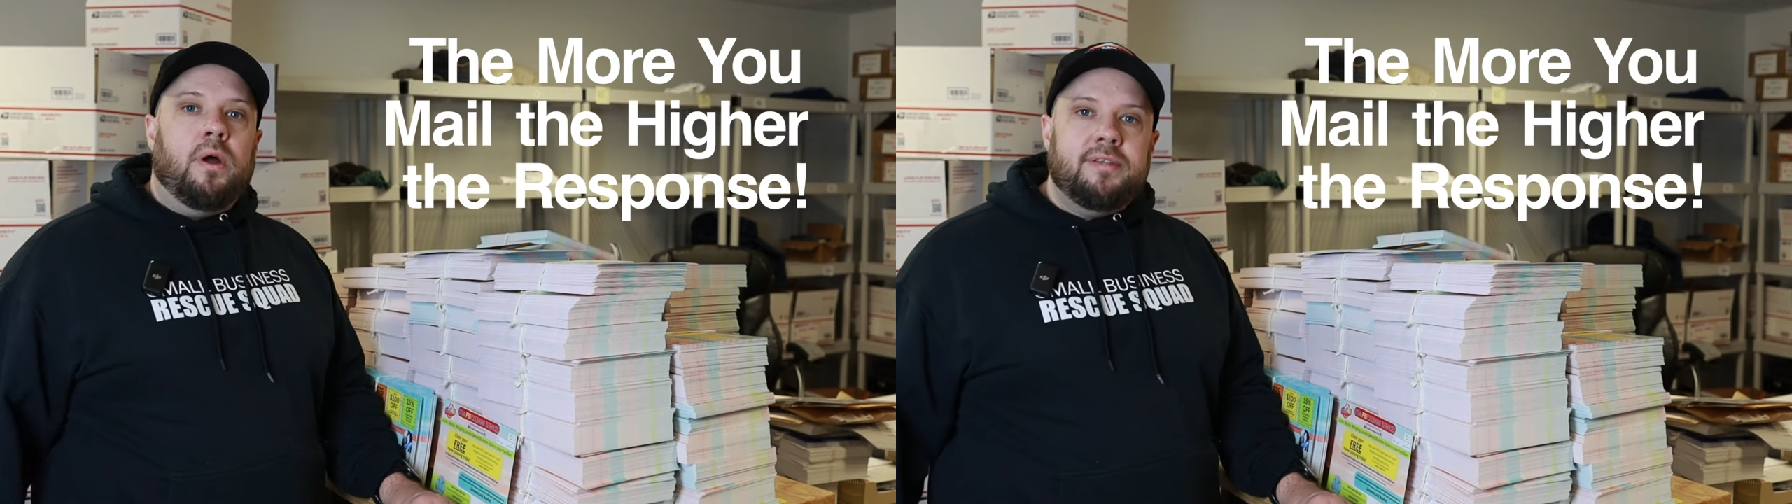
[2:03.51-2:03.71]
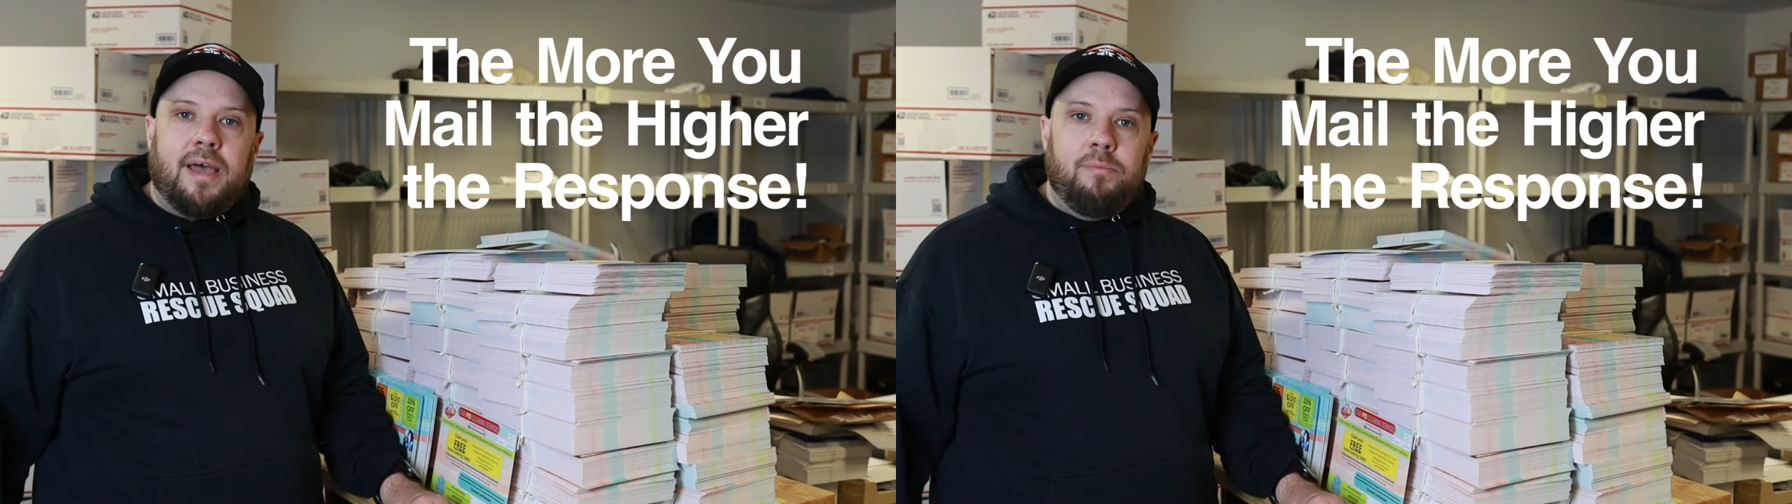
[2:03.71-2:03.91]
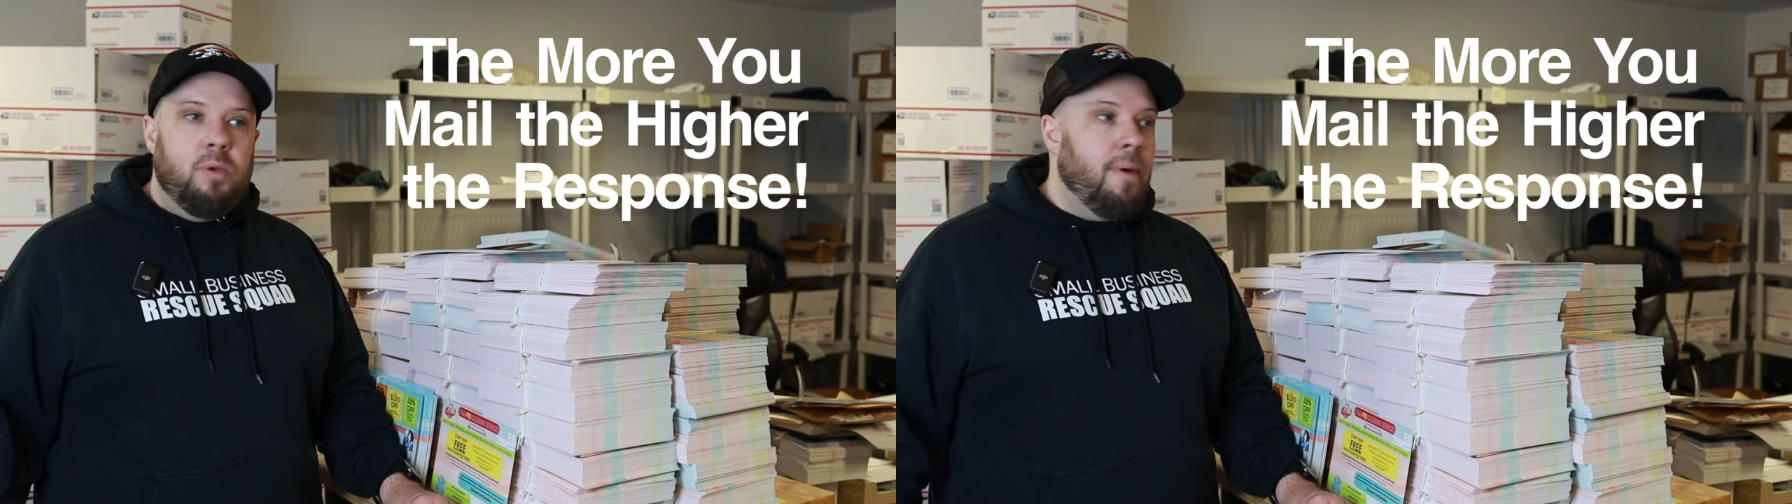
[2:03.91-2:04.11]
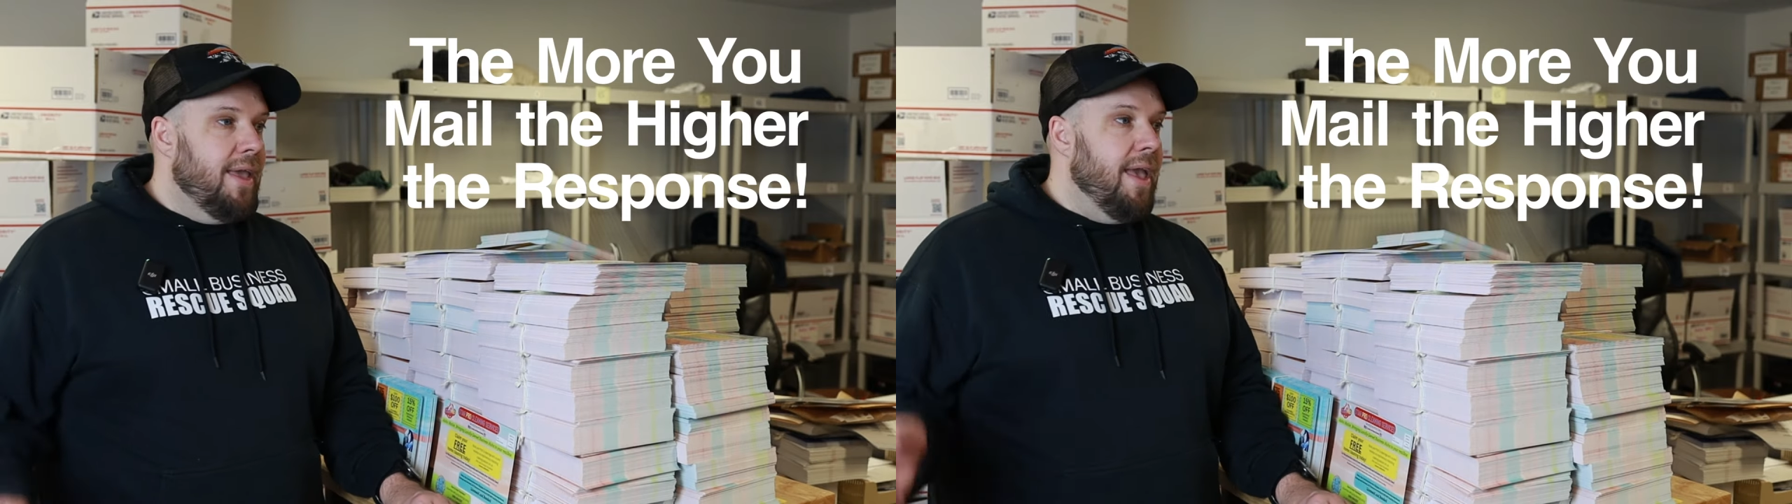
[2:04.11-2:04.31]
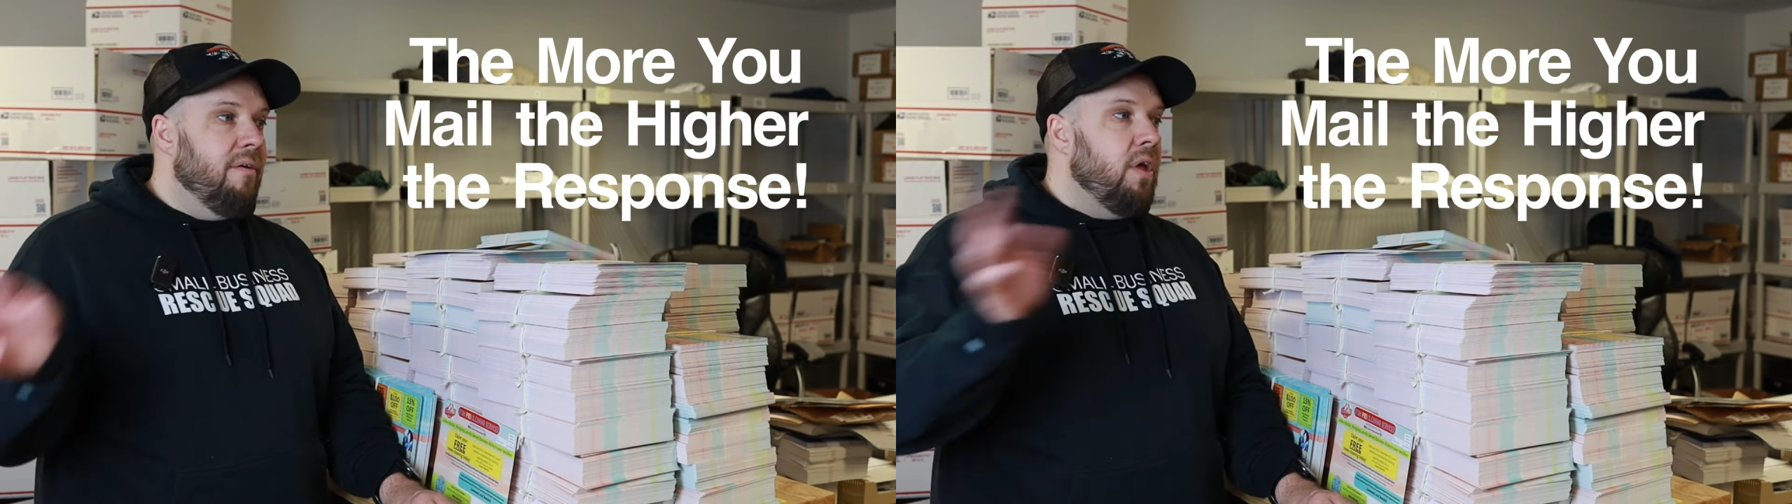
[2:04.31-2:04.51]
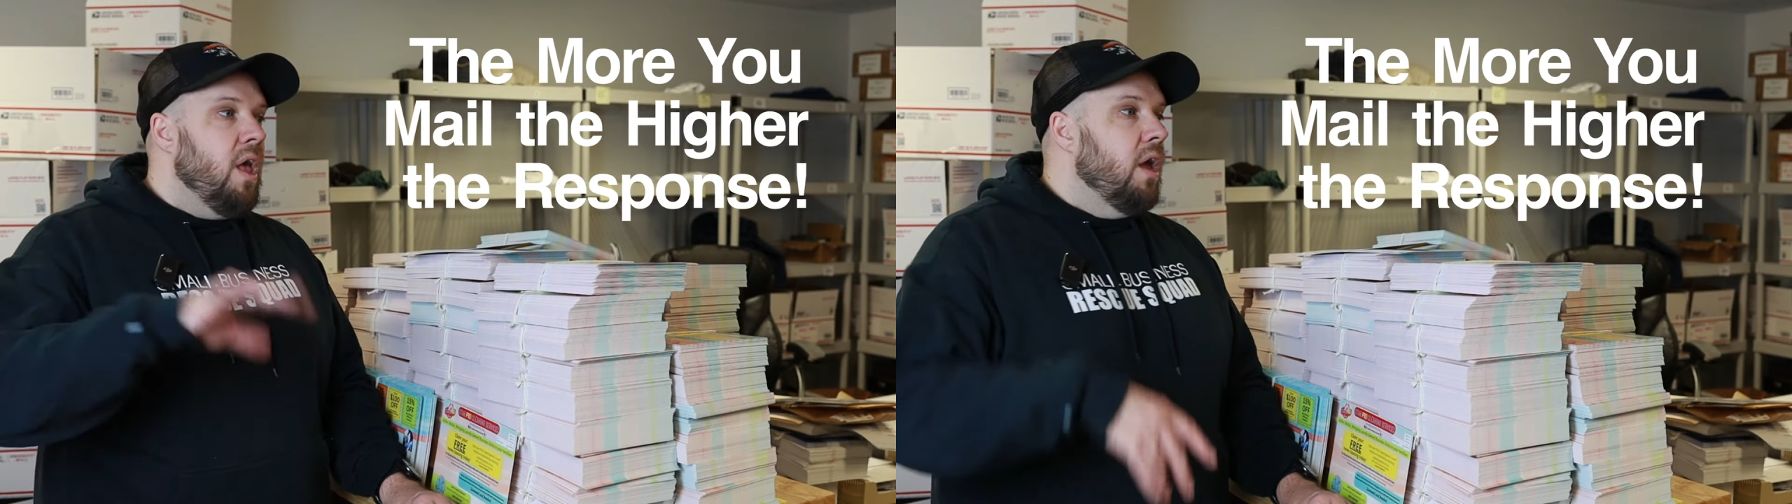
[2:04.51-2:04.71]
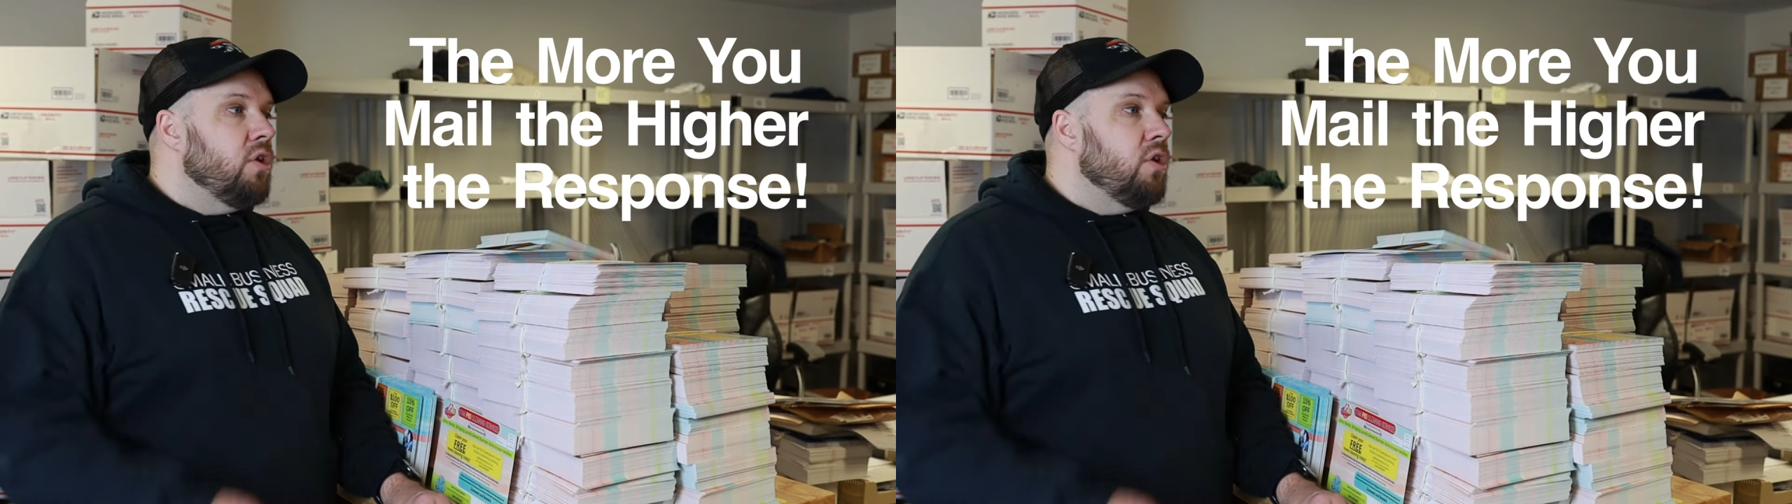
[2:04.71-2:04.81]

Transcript: one time, you might get